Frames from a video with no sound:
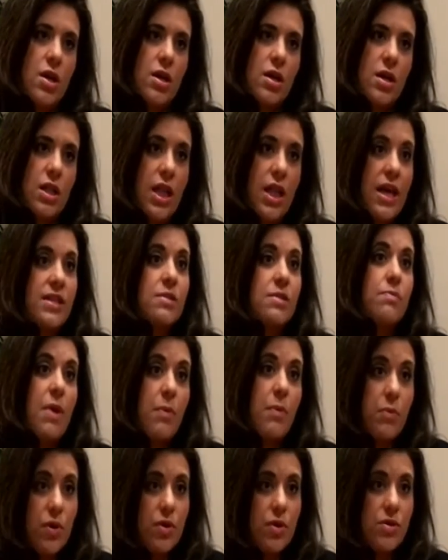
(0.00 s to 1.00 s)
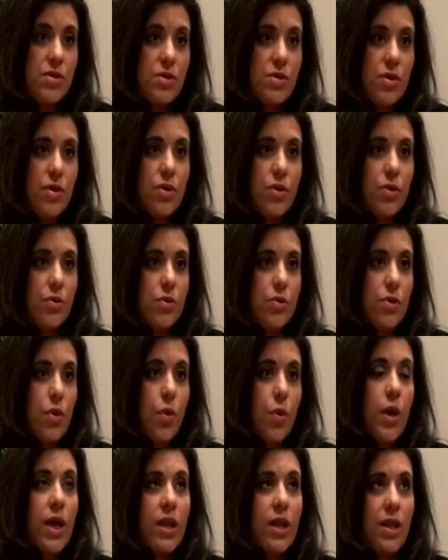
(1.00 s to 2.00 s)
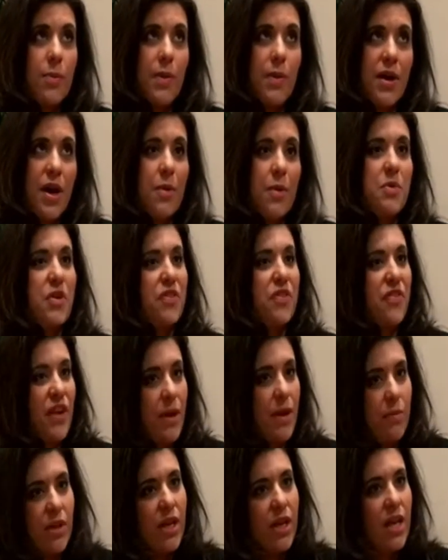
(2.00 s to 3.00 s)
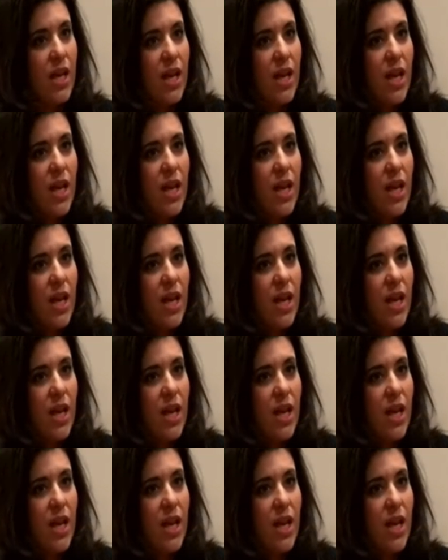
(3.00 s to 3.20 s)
class members who quickly become your family,